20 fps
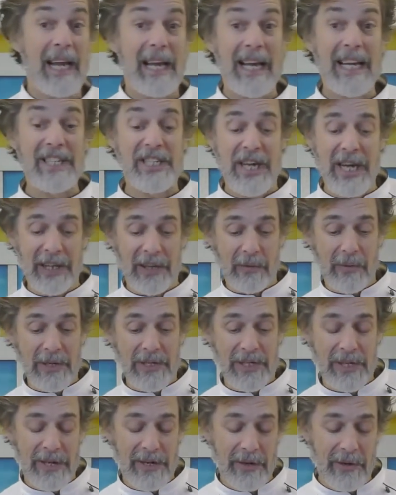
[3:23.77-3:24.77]
Let's get the
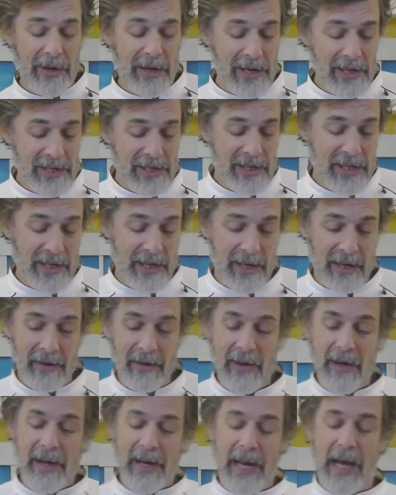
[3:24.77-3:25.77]
rest of the ingredients here.
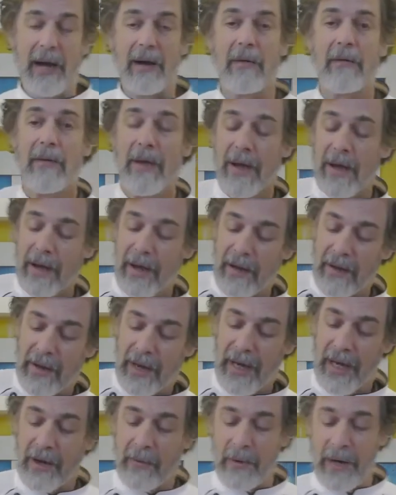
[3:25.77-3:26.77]
Now,
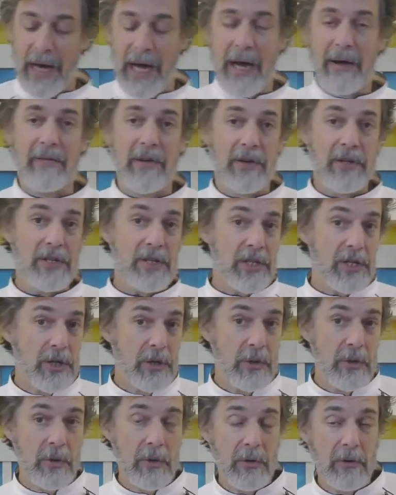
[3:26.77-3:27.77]
here we have those
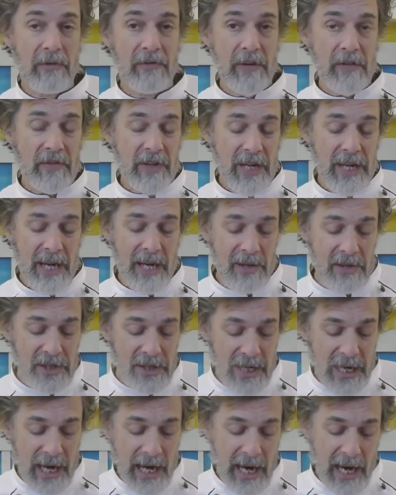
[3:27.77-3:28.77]
two 15 ounce
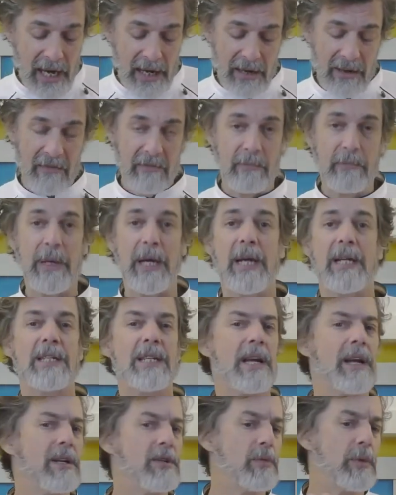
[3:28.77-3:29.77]
can of beans.
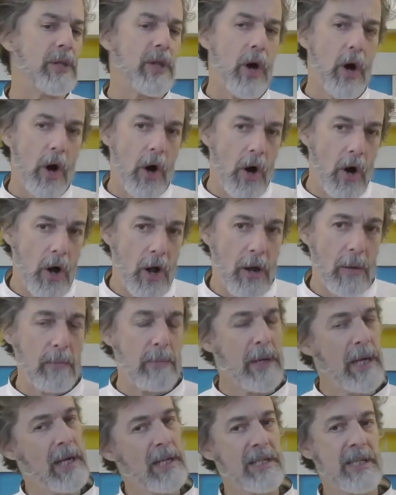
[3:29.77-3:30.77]
And this is with all
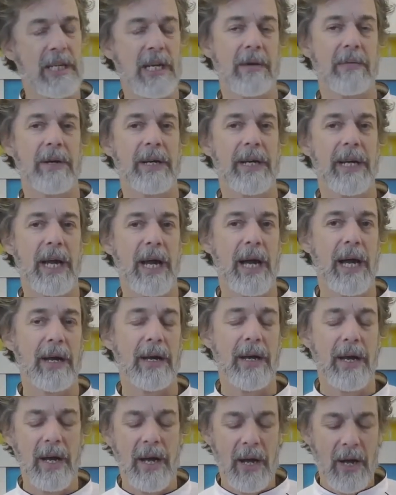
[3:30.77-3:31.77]
beans that come in a can,
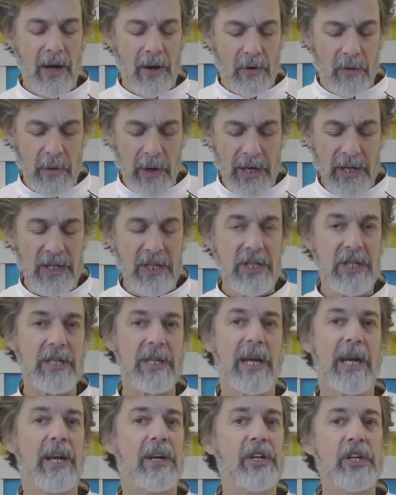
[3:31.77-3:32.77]
rinsed
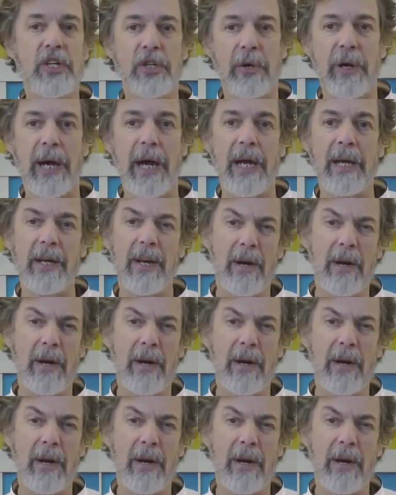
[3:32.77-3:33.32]
and drained.